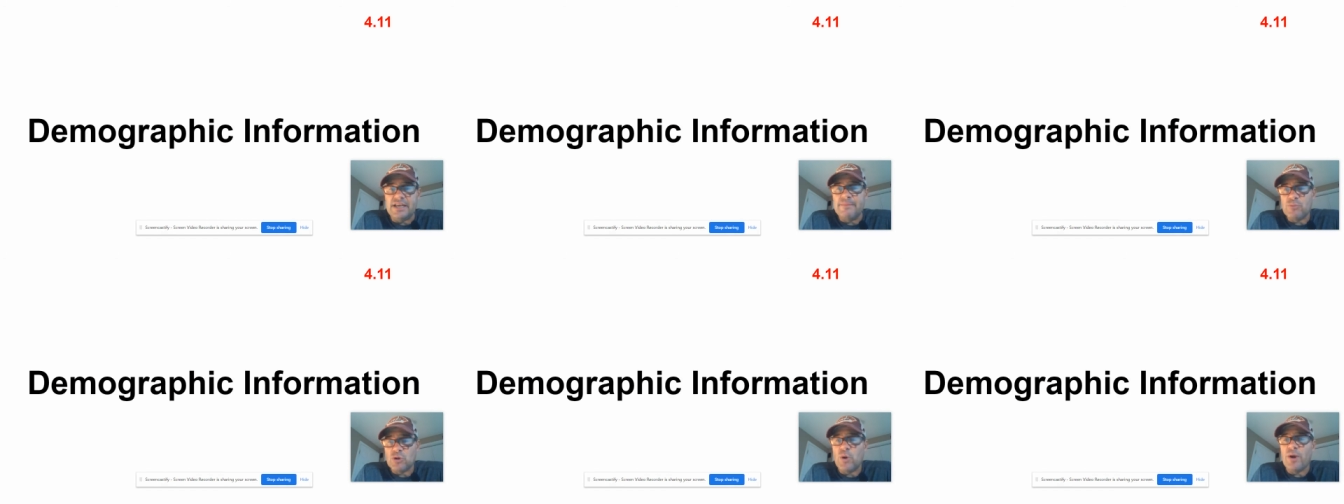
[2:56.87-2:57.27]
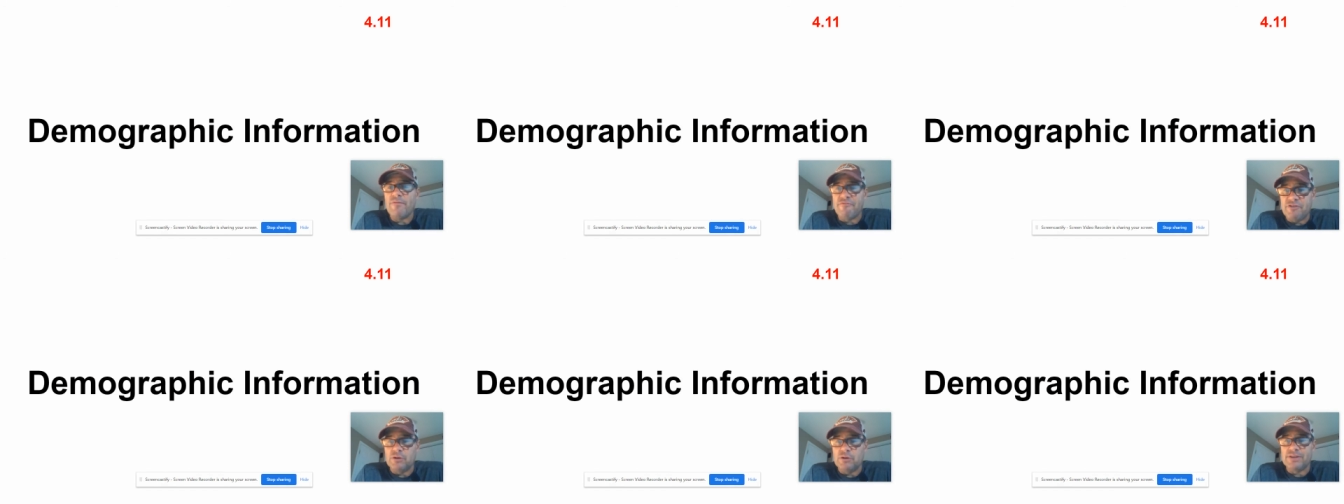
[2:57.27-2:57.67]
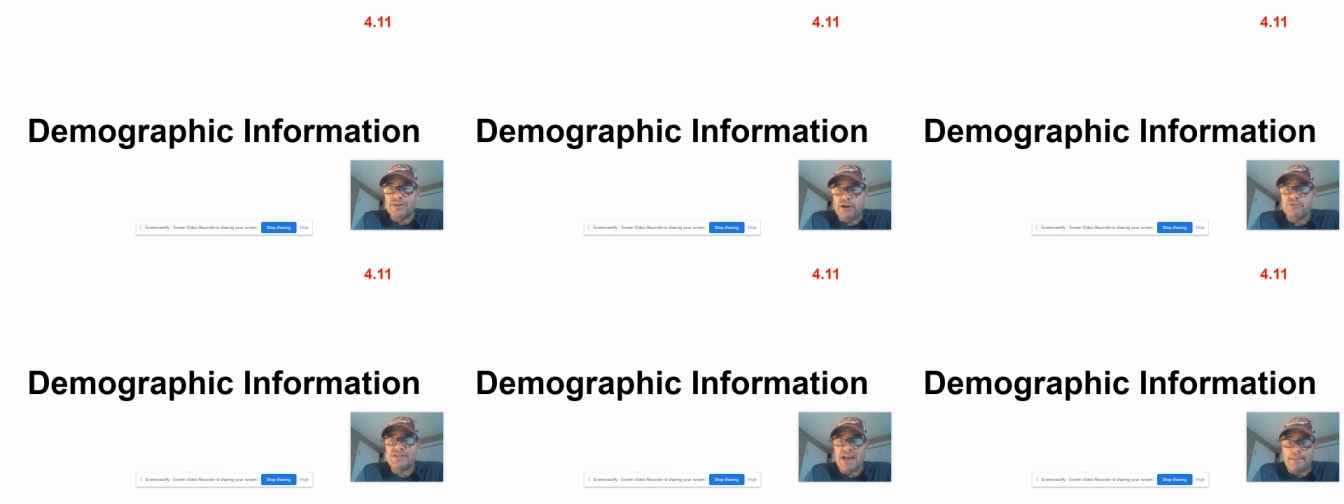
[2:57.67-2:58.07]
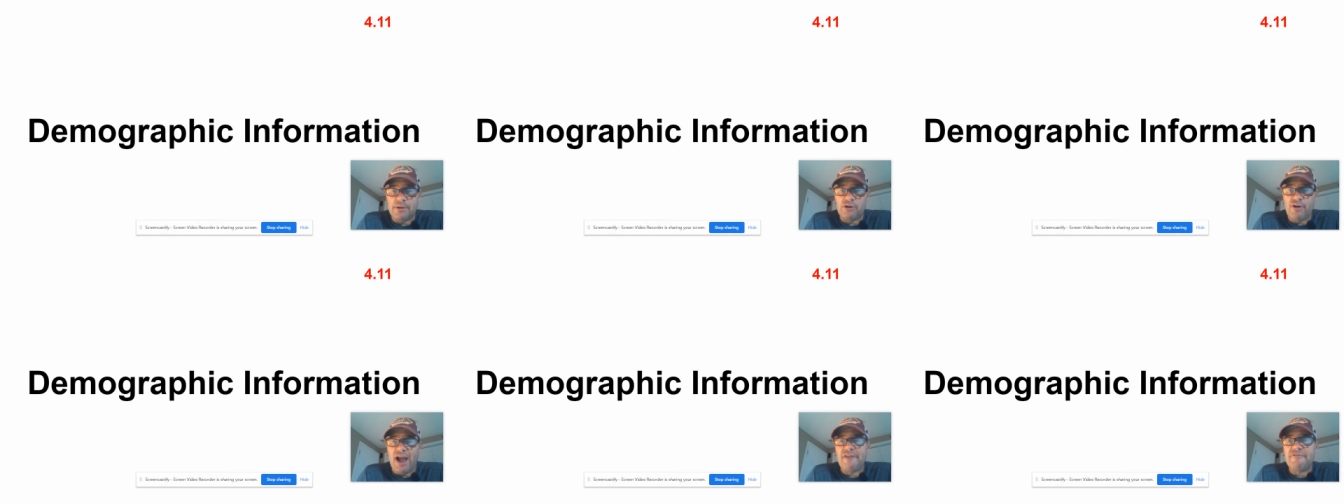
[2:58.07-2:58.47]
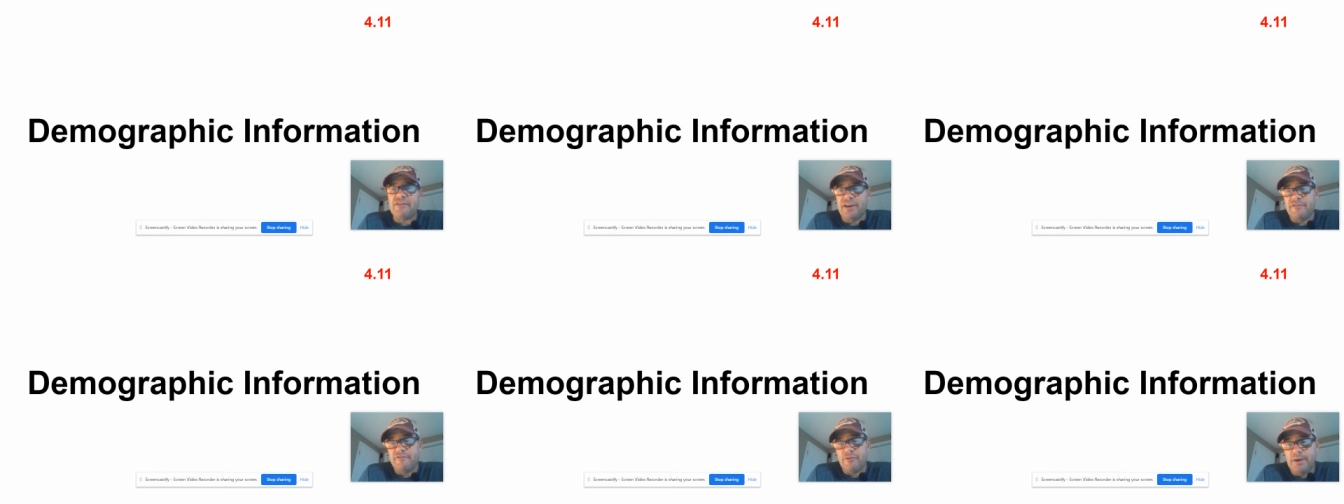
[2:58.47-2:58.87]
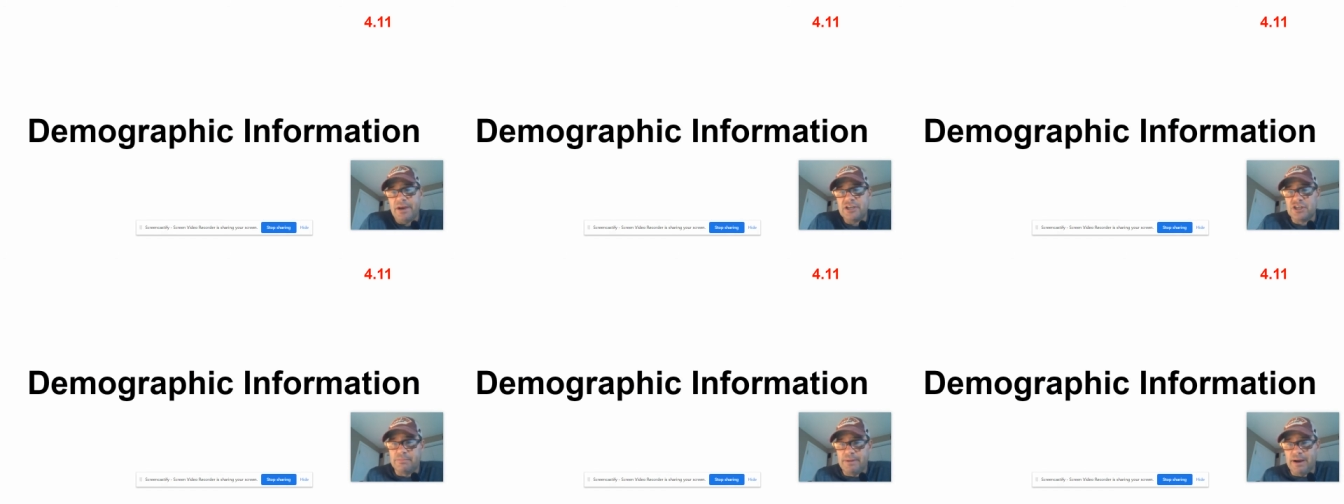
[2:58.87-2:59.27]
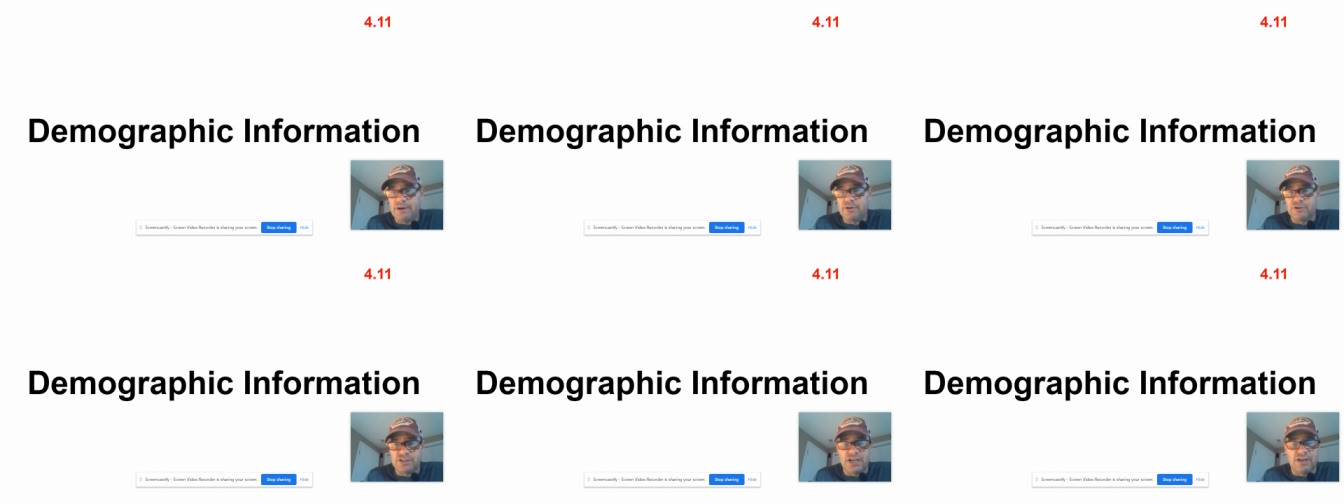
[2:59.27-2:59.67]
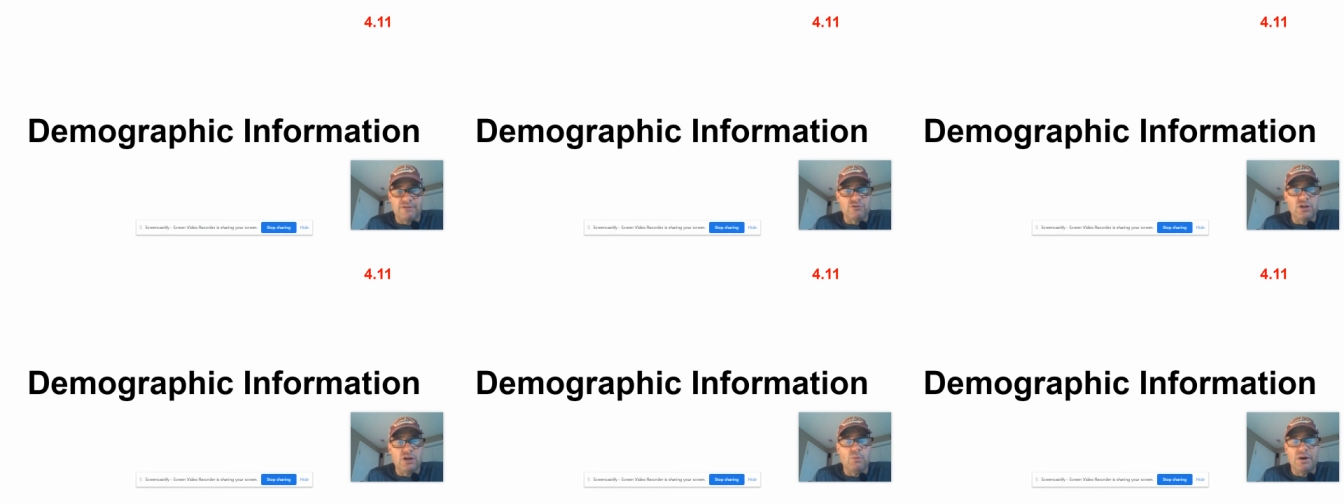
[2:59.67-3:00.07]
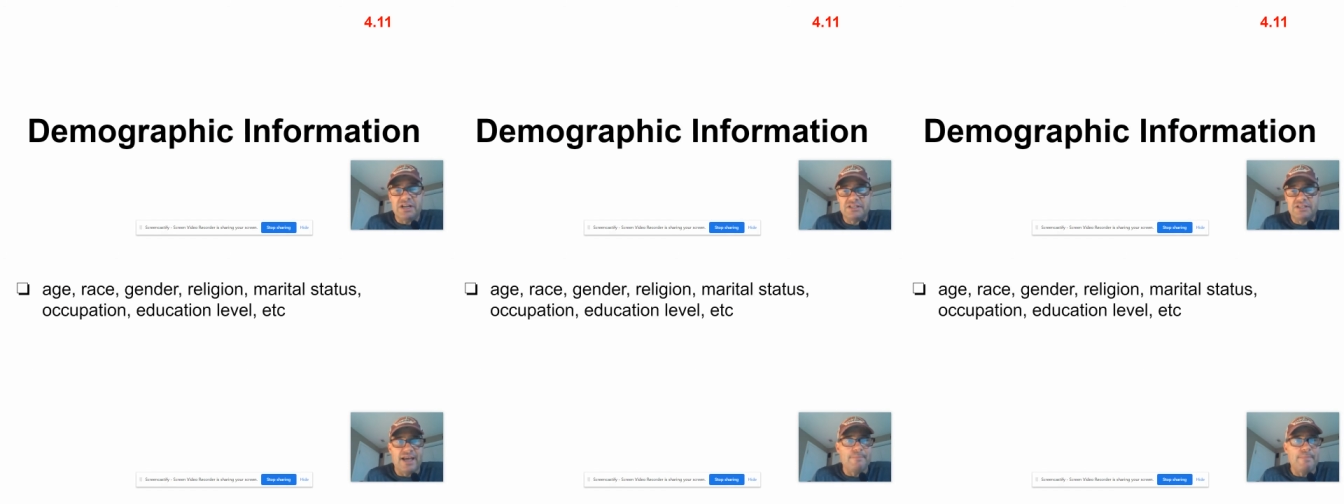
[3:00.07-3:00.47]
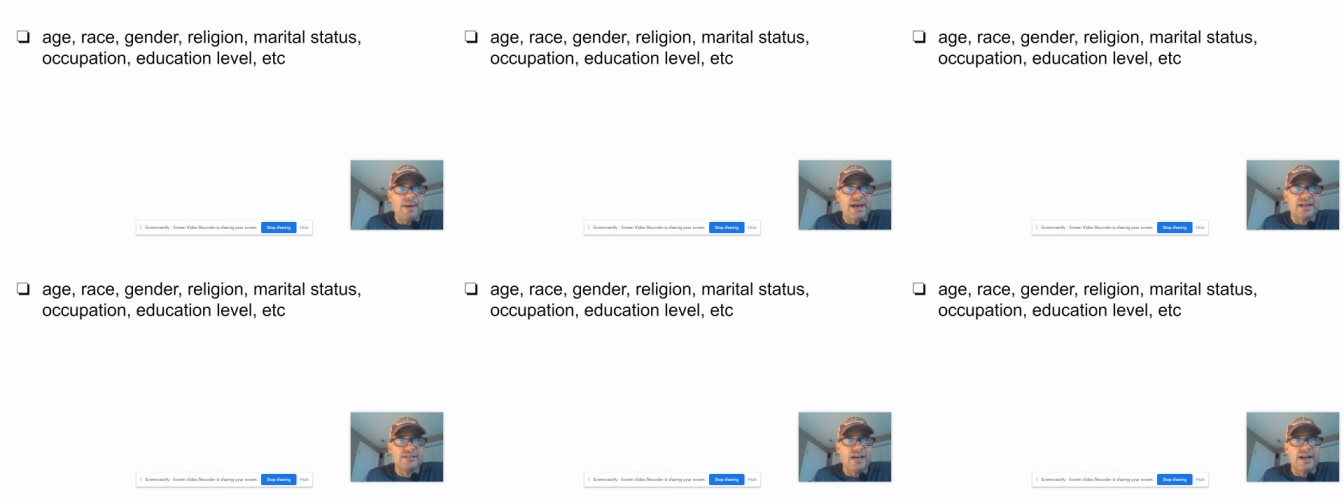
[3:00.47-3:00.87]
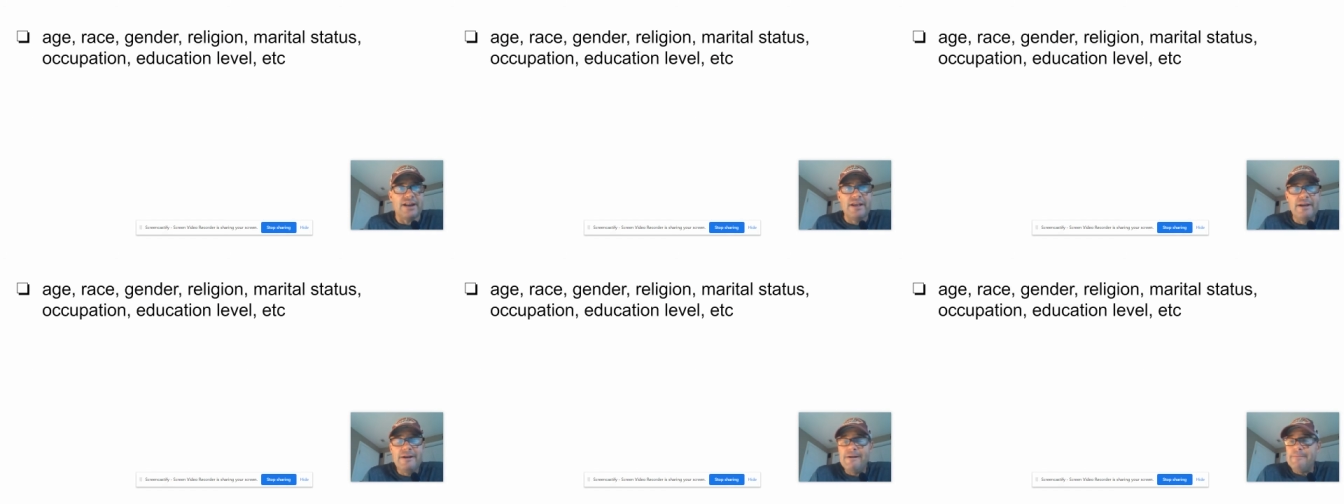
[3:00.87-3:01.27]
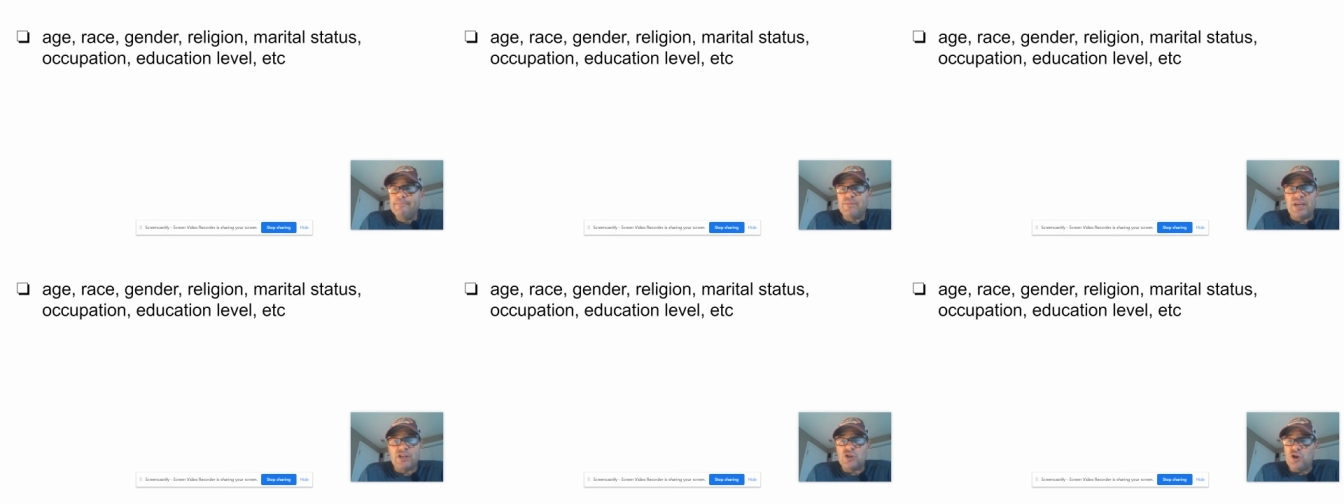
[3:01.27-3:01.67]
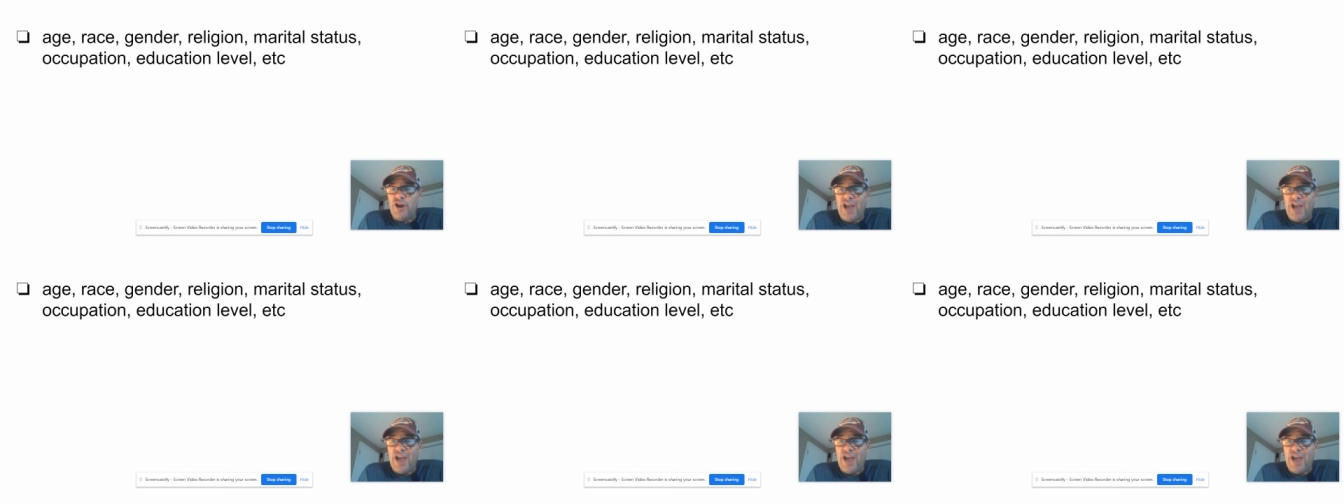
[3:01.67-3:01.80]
you have filled out demographic information about yourself. So, what is that backside? It's your